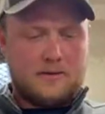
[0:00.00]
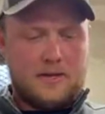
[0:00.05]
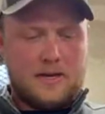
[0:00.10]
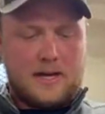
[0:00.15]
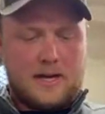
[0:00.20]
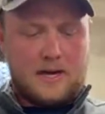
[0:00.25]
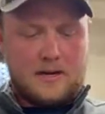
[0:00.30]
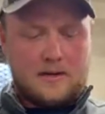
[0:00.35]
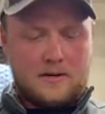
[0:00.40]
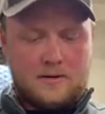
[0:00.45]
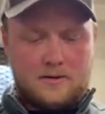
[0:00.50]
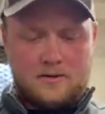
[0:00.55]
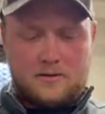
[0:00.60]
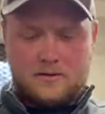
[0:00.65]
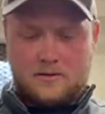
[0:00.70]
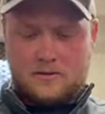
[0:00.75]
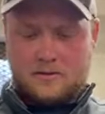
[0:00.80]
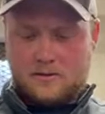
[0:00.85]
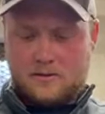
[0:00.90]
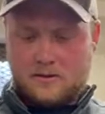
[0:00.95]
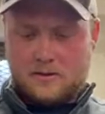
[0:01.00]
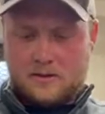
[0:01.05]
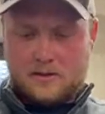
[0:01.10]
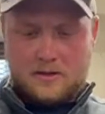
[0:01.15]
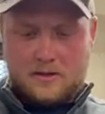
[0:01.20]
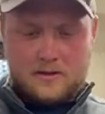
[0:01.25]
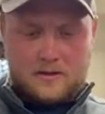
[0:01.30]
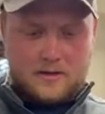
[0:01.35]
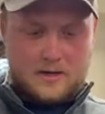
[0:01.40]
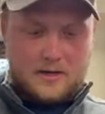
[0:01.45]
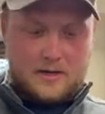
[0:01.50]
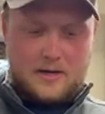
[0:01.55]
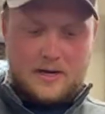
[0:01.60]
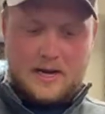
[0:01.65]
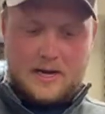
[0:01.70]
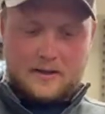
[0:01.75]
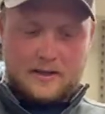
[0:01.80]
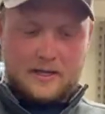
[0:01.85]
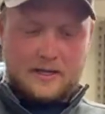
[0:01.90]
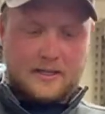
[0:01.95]
Yeah. And
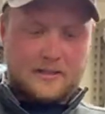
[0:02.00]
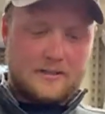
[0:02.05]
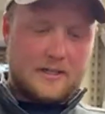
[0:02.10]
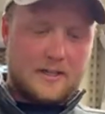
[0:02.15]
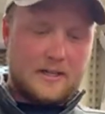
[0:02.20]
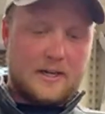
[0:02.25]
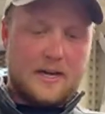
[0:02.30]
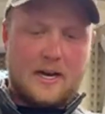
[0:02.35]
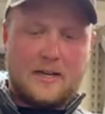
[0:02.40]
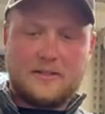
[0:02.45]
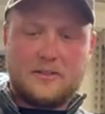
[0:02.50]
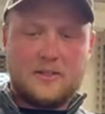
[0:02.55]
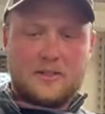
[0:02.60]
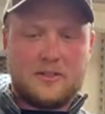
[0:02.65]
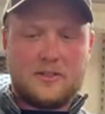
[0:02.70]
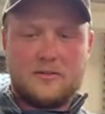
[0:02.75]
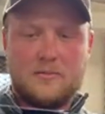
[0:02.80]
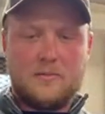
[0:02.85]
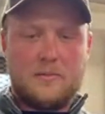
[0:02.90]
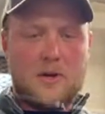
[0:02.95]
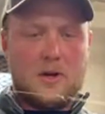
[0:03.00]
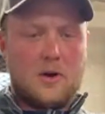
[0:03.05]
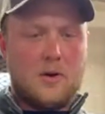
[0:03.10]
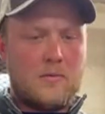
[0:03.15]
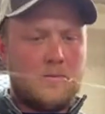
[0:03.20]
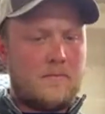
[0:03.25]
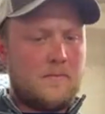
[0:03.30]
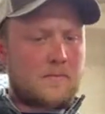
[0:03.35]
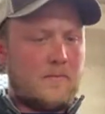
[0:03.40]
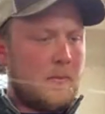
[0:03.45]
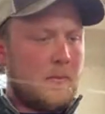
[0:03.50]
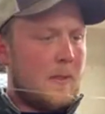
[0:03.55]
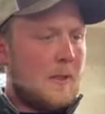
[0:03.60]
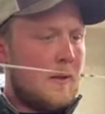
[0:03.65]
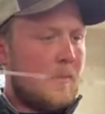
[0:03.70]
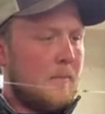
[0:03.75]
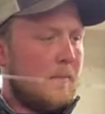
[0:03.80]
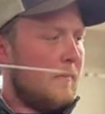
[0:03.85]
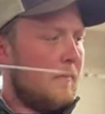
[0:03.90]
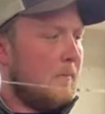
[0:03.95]
yeah, like I said, guys, just, you know,
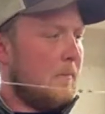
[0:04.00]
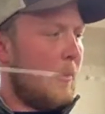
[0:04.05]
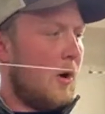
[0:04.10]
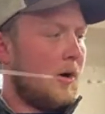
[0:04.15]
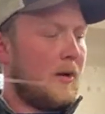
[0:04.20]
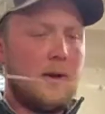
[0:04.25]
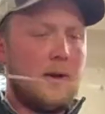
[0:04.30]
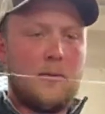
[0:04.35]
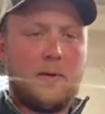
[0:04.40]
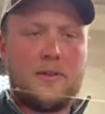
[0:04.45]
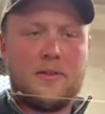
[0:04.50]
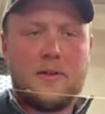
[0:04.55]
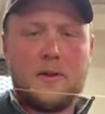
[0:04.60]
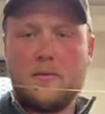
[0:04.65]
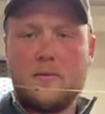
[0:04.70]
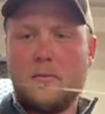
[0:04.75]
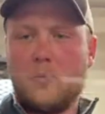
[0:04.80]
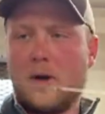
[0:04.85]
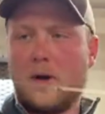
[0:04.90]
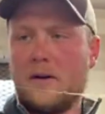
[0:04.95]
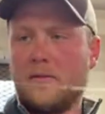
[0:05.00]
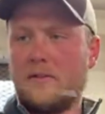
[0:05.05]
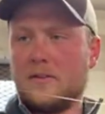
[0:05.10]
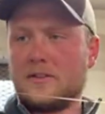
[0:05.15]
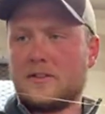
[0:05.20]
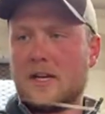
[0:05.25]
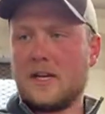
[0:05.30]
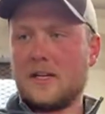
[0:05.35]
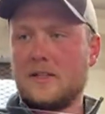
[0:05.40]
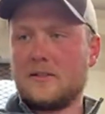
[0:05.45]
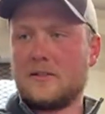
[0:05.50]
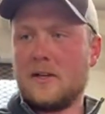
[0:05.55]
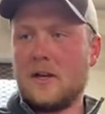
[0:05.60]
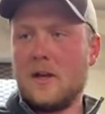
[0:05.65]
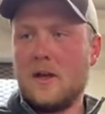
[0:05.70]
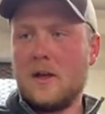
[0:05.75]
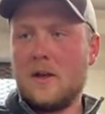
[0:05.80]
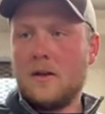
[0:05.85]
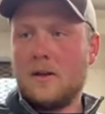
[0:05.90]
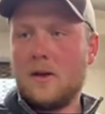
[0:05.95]
monkey with it, whatever size,
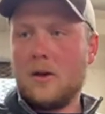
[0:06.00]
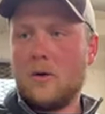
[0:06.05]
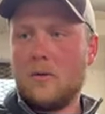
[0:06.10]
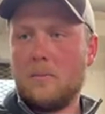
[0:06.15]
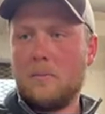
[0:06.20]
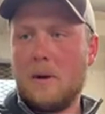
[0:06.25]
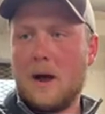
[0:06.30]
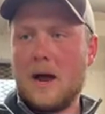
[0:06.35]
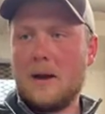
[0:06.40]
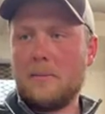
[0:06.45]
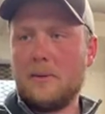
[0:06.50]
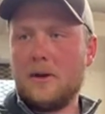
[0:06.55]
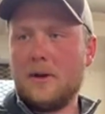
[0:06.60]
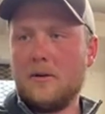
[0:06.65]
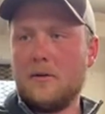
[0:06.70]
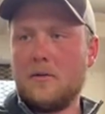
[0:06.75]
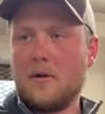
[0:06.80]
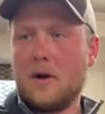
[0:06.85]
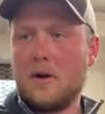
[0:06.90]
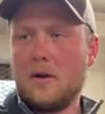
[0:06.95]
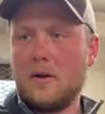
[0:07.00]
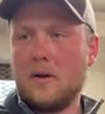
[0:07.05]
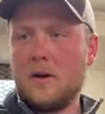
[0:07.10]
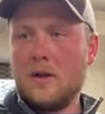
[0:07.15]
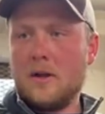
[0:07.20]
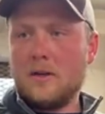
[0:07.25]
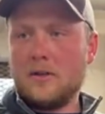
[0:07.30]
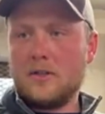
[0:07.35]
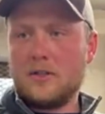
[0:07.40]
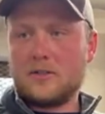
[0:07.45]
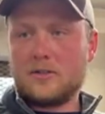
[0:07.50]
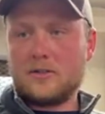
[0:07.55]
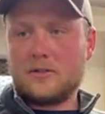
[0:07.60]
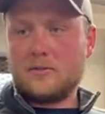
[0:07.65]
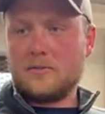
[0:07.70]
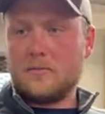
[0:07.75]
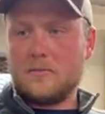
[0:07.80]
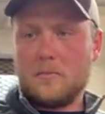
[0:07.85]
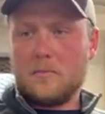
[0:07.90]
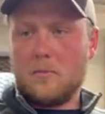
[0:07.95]
you know, bobber you're running, just
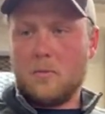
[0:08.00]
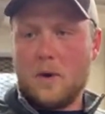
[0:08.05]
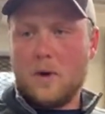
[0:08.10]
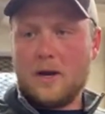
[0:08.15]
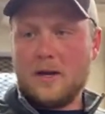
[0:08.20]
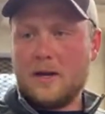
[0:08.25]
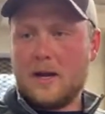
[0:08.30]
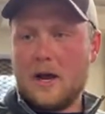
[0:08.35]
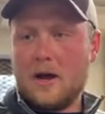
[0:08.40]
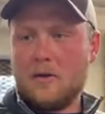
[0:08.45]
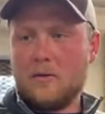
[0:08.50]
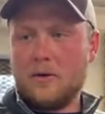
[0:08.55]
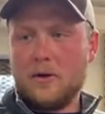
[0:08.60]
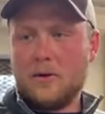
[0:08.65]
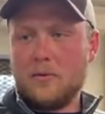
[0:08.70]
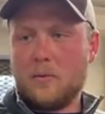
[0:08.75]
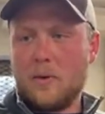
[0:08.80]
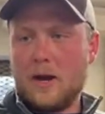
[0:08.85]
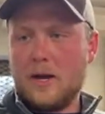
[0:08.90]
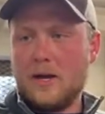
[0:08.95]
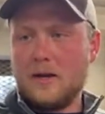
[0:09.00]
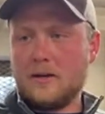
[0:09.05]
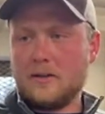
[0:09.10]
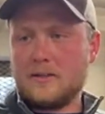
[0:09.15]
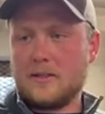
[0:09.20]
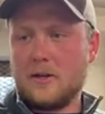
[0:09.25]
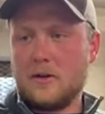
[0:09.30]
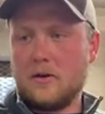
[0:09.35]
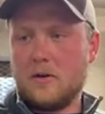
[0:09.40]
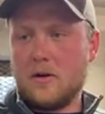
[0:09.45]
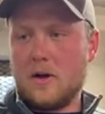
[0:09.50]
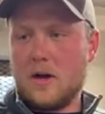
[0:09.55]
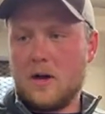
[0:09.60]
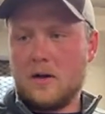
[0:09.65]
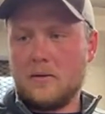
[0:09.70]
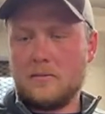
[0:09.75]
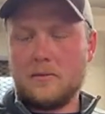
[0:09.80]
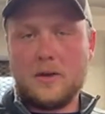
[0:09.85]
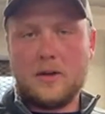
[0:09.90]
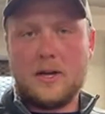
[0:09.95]
weight down your weight until
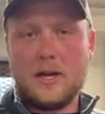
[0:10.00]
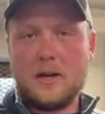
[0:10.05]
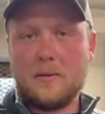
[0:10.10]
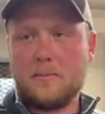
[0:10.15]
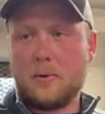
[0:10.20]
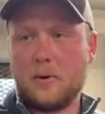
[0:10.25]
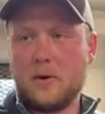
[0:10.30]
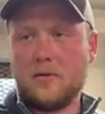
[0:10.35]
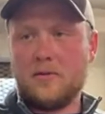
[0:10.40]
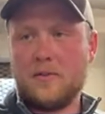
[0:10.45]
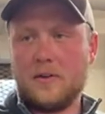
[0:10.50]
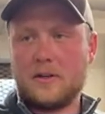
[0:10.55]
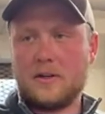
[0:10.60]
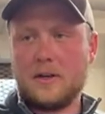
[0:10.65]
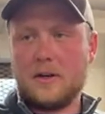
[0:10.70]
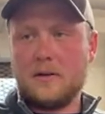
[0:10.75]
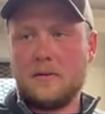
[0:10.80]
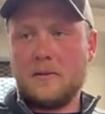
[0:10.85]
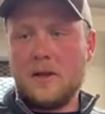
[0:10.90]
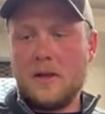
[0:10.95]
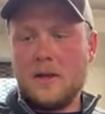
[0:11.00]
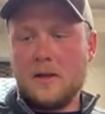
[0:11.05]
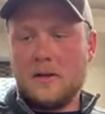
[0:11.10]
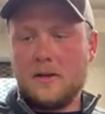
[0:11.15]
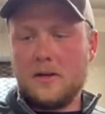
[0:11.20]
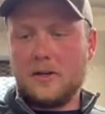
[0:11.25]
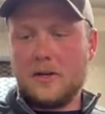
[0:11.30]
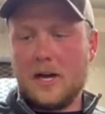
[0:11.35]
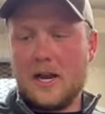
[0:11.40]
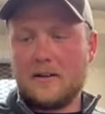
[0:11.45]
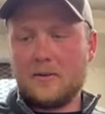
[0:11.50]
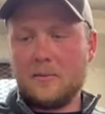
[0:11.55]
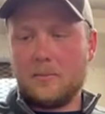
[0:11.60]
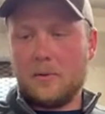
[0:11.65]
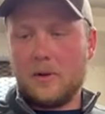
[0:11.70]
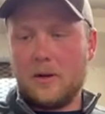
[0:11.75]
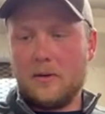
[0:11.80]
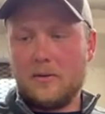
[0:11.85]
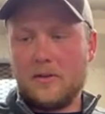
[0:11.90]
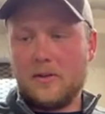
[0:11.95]
uh, you get it perfect. And you're gonna have to
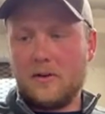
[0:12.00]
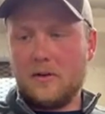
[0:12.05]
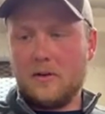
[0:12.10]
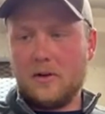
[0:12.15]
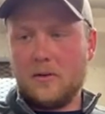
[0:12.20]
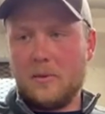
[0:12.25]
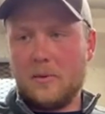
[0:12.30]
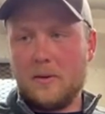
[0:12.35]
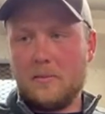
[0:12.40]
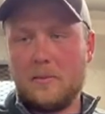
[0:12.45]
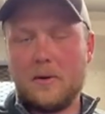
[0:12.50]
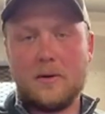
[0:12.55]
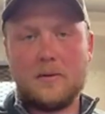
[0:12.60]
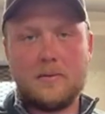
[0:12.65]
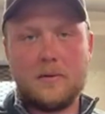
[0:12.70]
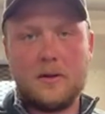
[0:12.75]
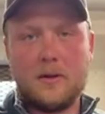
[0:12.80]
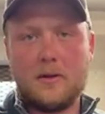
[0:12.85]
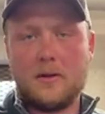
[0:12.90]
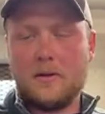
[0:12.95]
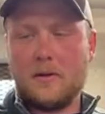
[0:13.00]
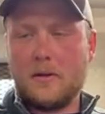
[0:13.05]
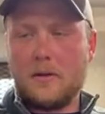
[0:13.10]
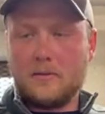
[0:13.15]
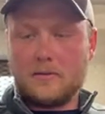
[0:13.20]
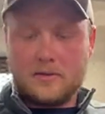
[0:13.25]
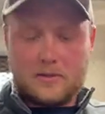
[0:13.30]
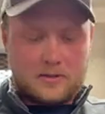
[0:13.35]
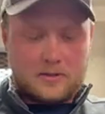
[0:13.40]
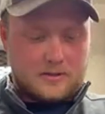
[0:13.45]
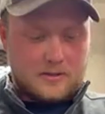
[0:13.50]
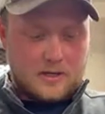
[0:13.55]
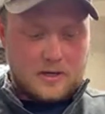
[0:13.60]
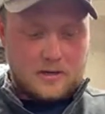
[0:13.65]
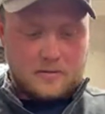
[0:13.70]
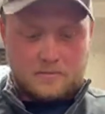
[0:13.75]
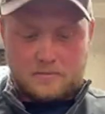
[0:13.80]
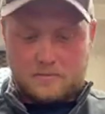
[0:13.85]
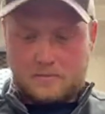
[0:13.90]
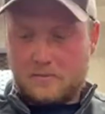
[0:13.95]
play with it a little bit, but just
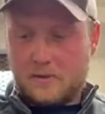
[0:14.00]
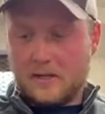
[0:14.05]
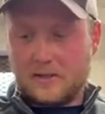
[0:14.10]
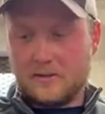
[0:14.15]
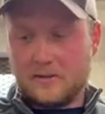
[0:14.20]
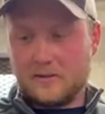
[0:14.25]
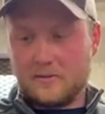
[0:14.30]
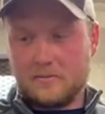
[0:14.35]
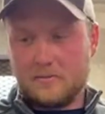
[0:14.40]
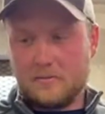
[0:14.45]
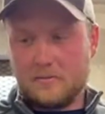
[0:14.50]
uh, that's